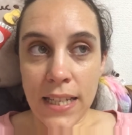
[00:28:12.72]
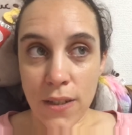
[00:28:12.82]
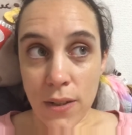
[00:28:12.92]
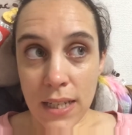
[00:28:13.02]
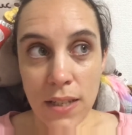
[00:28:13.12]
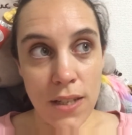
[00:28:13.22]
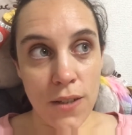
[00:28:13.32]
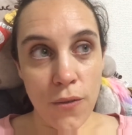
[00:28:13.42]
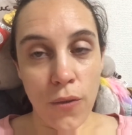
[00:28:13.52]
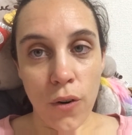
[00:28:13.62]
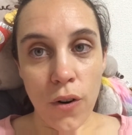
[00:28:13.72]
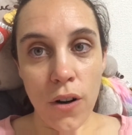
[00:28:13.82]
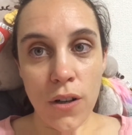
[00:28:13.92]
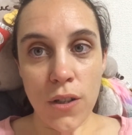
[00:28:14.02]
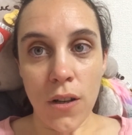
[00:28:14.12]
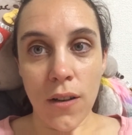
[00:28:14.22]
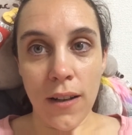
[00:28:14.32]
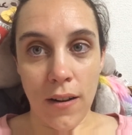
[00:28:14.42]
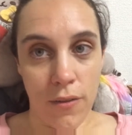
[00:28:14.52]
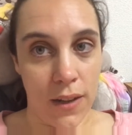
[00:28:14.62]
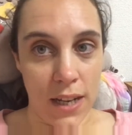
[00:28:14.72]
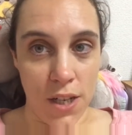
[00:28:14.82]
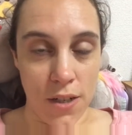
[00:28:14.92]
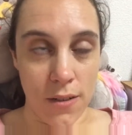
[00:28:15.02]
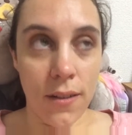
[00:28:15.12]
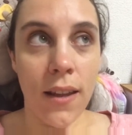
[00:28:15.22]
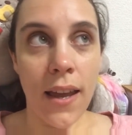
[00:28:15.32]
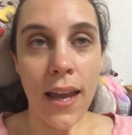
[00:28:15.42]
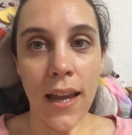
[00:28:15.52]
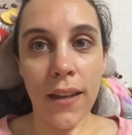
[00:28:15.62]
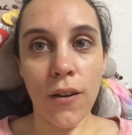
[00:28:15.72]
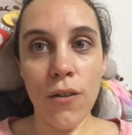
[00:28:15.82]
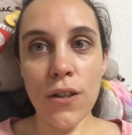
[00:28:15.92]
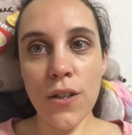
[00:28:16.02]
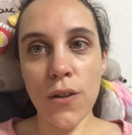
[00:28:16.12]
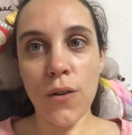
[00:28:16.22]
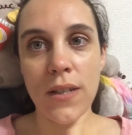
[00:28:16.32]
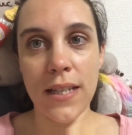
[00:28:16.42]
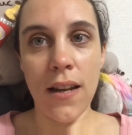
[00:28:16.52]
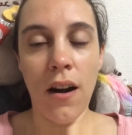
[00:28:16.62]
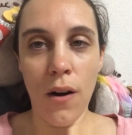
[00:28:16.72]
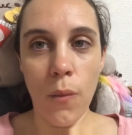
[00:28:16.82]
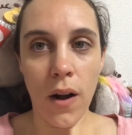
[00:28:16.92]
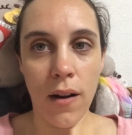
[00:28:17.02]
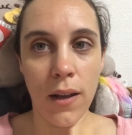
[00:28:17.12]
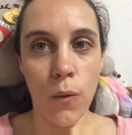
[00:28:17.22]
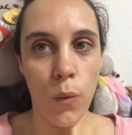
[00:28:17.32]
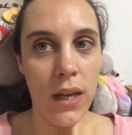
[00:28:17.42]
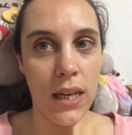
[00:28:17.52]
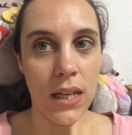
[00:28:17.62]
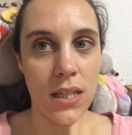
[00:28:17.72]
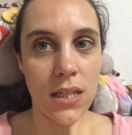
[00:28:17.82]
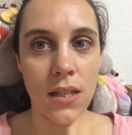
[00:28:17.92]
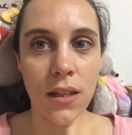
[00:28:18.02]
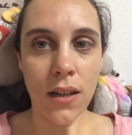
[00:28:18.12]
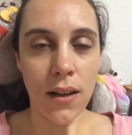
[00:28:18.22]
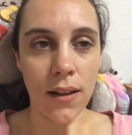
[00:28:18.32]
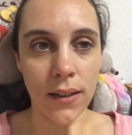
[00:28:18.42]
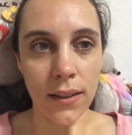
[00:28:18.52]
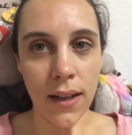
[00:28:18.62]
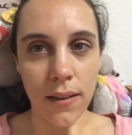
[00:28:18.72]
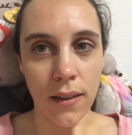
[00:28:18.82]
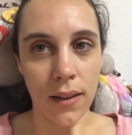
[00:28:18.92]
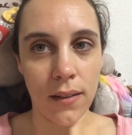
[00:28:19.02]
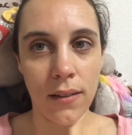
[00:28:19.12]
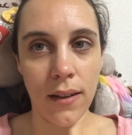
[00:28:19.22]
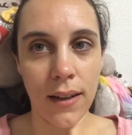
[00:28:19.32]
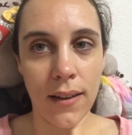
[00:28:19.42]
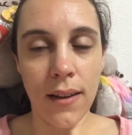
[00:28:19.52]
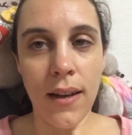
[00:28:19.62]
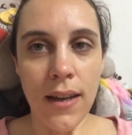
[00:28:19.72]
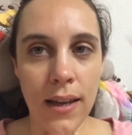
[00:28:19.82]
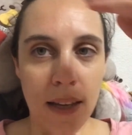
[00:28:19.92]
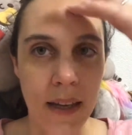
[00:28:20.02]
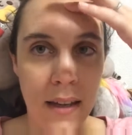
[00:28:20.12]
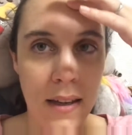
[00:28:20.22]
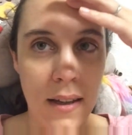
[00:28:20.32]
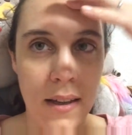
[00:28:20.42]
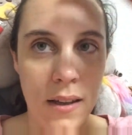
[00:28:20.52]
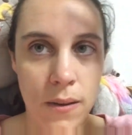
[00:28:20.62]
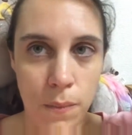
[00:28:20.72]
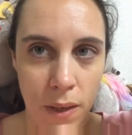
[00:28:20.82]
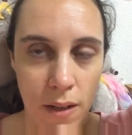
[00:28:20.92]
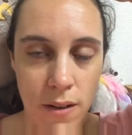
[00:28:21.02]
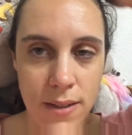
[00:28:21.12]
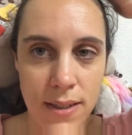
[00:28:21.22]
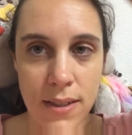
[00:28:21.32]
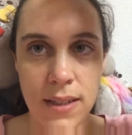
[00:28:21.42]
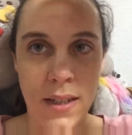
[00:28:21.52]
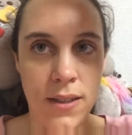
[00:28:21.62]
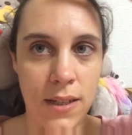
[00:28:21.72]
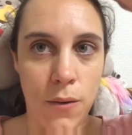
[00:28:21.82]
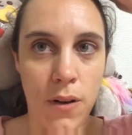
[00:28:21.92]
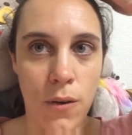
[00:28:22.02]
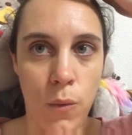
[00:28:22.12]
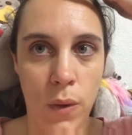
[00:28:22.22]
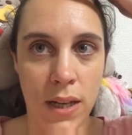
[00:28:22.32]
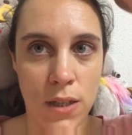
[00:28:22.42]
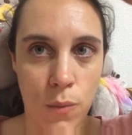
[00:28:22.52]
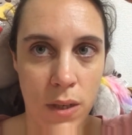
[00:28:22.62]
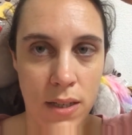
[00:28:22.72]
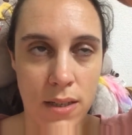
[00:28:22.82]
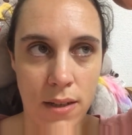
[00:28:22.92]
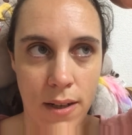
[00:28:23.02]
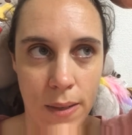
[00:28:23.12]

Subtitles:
So that's for the clarification. And also they are wearing wigs, I think, like, because they wear wigs with